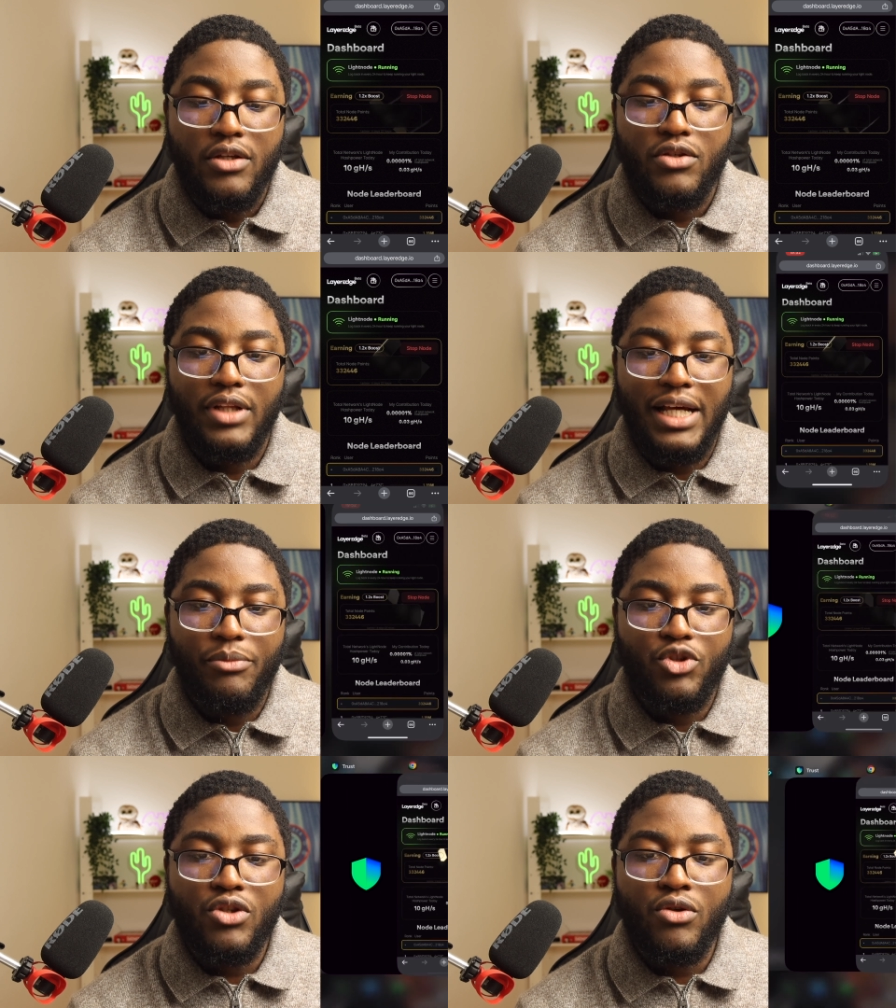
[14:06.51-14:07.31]
So
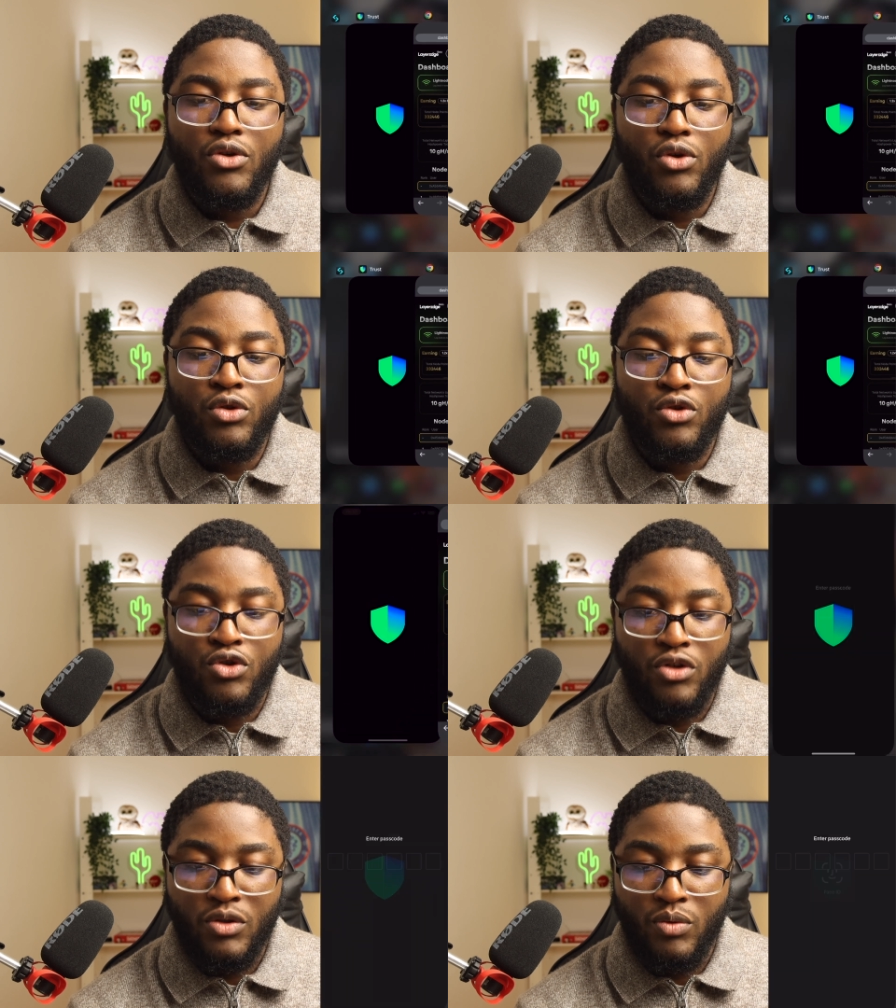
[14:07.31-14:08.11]
I'm just going to go to
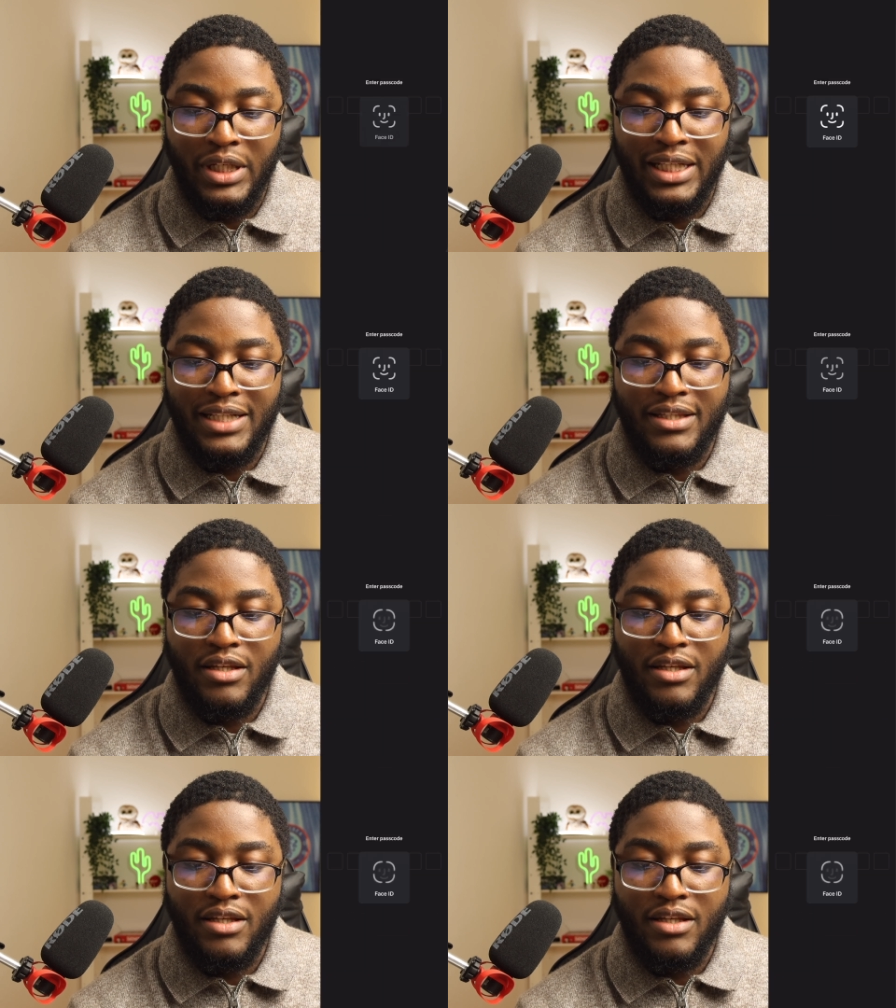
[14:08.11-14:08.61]
Trust Wallet and